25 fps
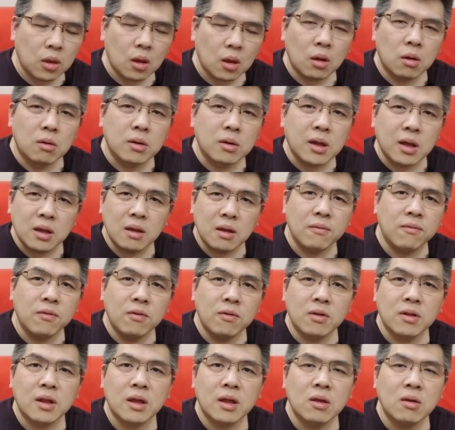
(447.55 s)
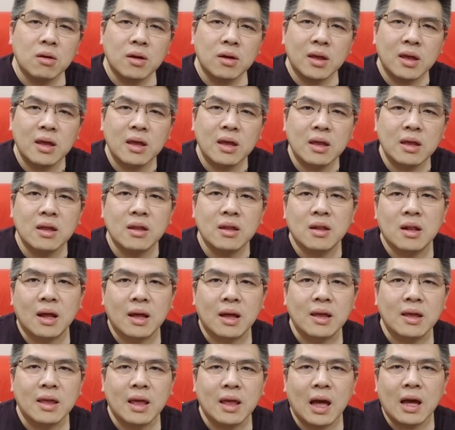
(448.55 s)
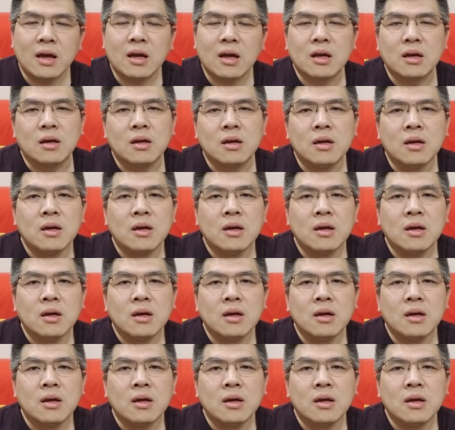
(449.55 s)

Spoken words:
Okay, if you say your kid is like younger,